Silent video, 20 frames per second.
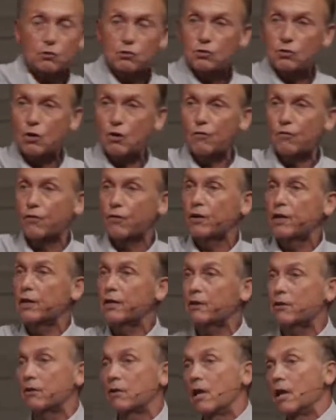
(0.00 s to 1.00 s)
goats over
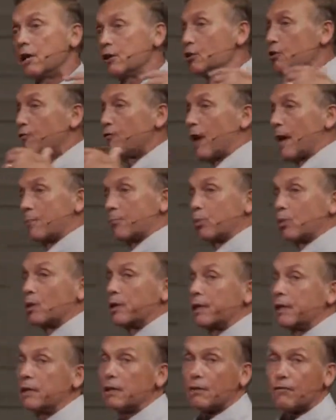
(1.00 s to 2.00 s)
here, you've had
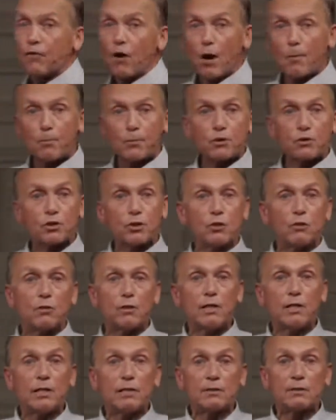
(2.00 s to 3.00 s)
plenty of
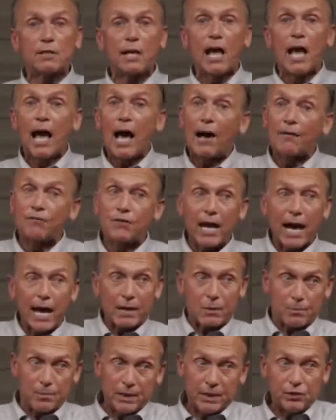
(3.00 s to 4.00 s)
opportunities. I've
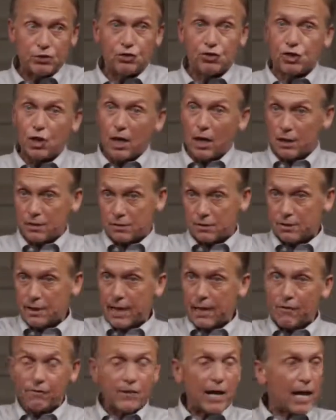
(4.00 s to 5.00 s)
got to be just
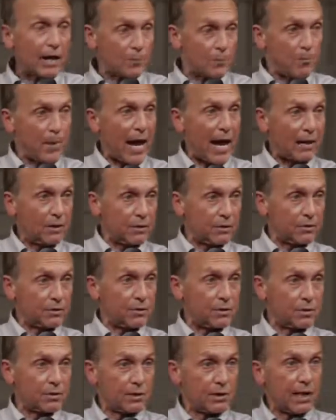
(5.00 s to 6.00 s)
now. I've got to
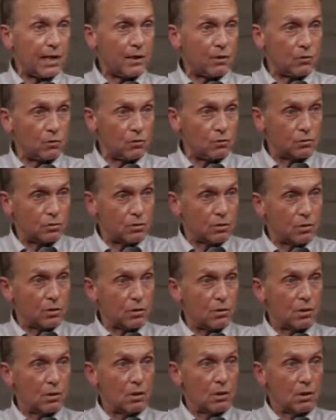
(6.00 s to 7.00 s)
balance the scales.
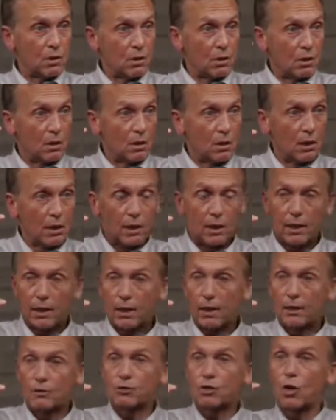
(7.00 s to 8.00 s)

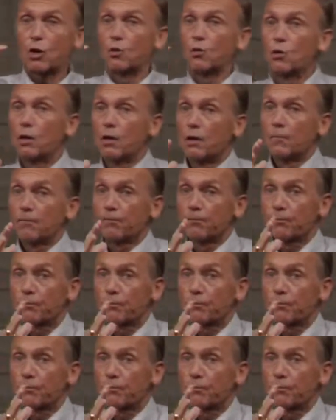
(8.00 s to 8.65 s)
And so